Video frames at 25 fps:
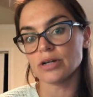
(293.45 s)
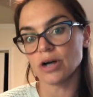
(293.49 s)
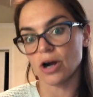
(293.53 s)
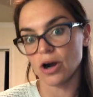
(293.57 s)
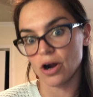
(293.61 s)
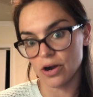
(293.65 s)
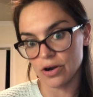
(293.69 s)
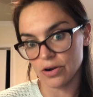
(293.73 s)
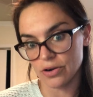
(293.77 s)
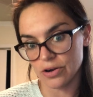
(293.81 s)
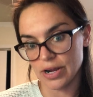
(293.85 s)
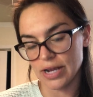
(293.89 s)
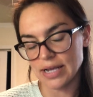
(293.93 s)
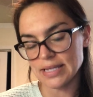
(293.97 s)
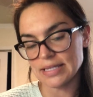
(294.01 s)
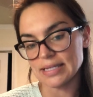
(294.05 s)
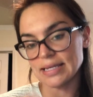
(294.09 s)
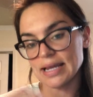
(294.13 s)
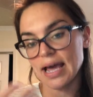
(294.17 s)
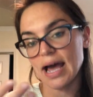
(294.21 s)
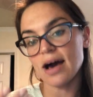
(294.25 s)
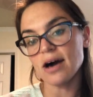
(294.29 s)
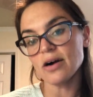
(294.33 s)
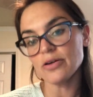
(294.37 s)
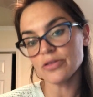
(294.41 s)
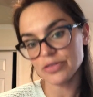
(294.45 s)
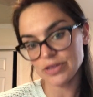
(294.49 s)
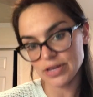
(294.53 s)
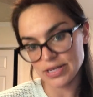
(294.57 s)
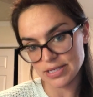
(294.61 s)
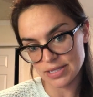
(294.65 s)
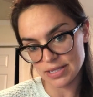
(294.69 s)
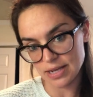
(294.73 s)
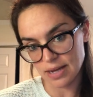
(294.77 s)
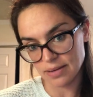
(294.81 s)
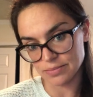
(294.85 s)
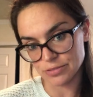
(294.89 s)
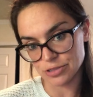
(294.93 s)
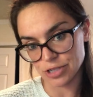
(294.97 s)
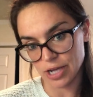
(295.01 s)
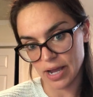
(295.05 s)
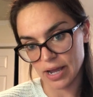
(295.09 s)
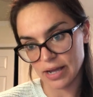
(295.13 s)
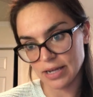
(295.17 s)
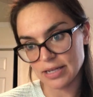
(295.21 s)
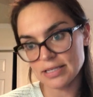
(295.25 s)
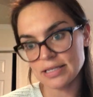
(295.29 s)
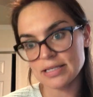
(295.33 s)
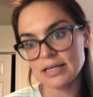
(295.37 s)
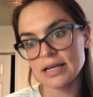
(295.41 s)
arteries in healthy
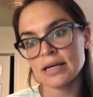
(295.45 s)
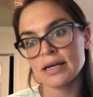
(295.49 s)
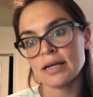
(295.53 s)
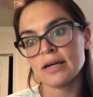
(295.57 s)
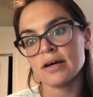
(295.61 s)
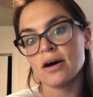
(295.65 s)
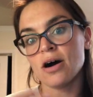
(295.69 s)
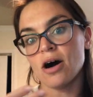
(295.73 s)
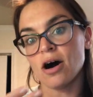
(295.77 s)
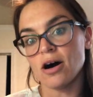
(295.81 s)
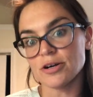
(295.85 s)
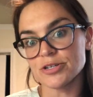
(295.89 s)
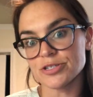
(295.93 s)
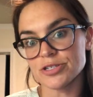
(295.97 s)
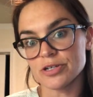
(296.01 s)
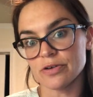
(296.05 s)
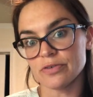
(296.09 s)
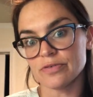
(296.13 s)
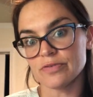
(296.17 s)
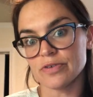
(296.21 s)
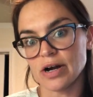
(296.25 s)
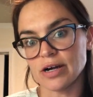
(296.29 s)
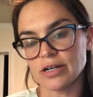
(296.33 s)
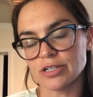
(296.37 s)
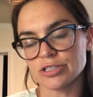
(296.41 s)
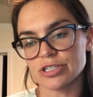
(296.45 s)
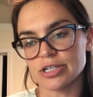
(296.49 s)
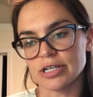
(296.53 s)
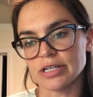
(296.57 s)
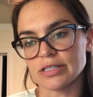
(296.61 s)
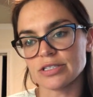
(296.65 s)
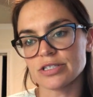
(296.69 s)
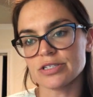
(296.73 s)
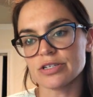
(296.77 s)
subjects also function.